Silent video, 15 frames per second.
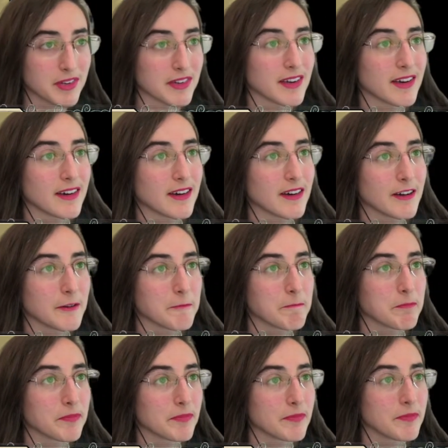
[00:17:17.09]

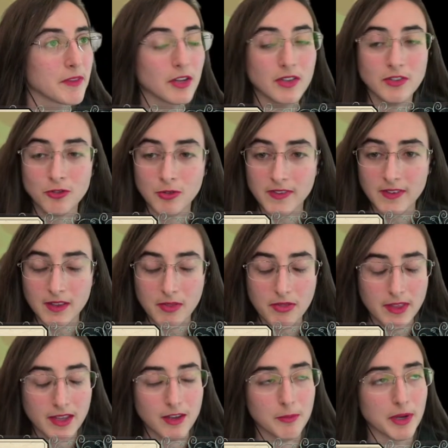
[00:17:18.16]
An interesting
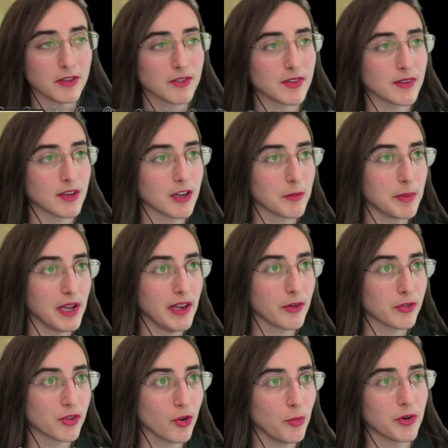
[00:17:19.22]
thing about
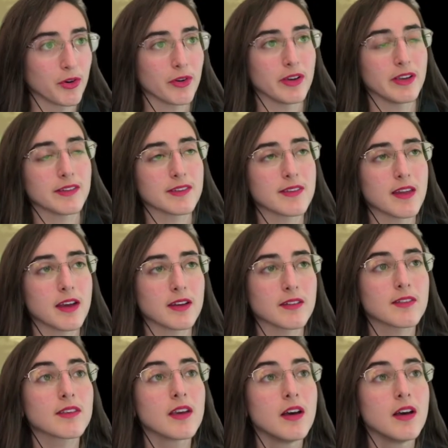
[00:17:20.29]
Paleoctober is that